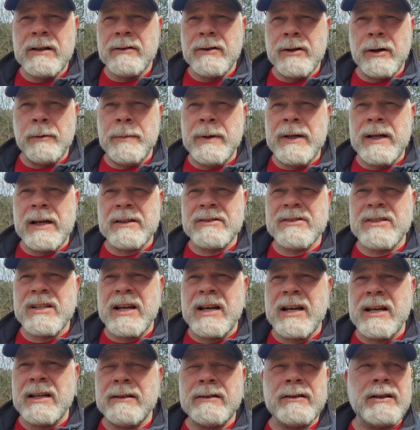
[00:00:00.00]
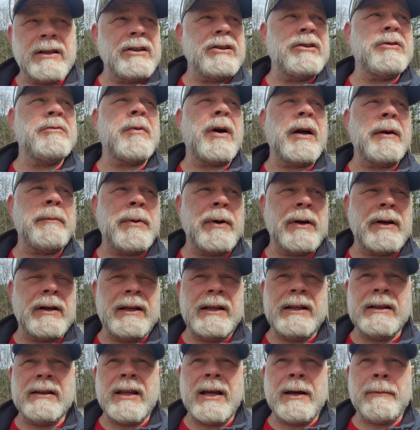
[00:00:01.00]
They'll be outside. You might put a
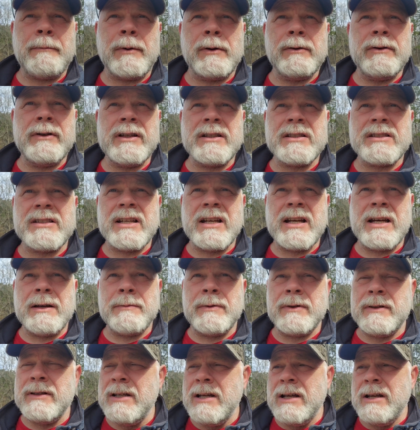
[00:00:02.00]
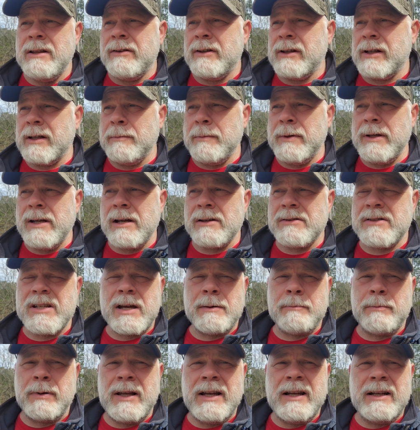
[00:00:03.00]
heat lamp on the inside, but they're going to be
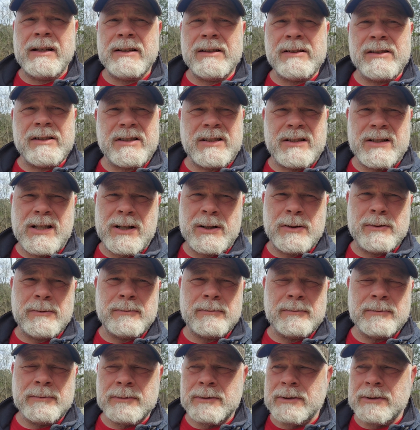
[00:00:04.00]
outside playing in the snow.